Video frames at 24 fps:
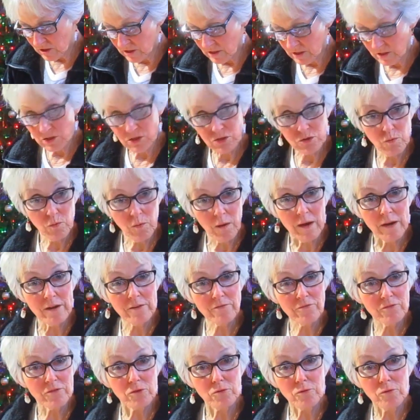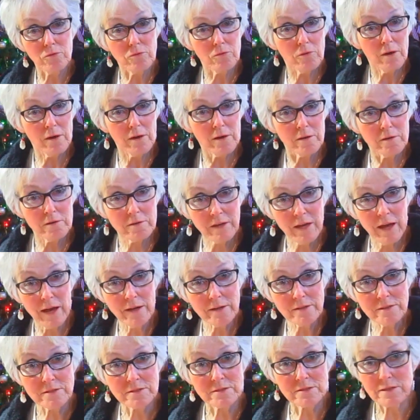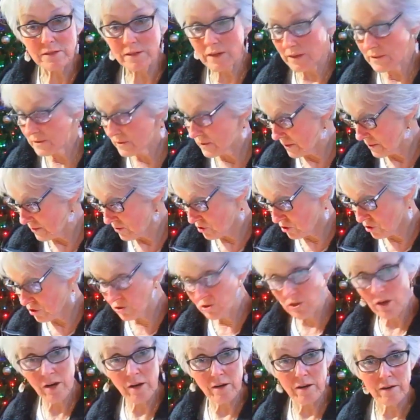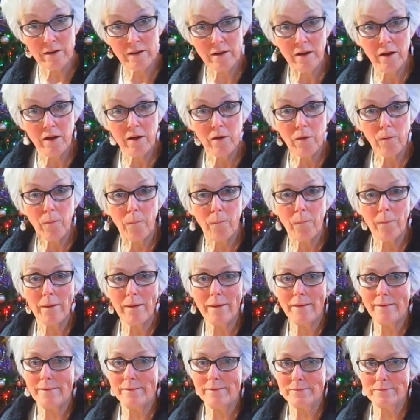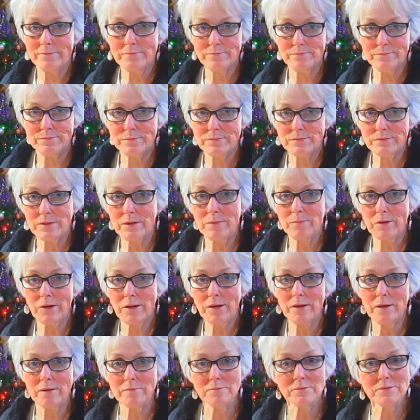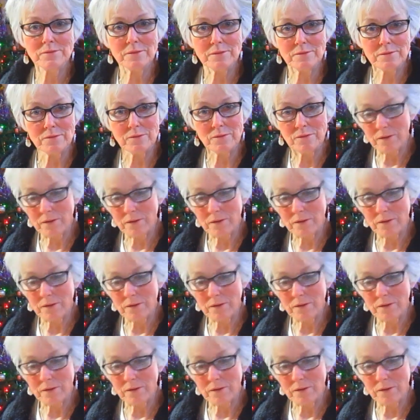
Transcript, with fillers: said, do you want a few uh, cactus? And I said, sure. Well, summer comes and you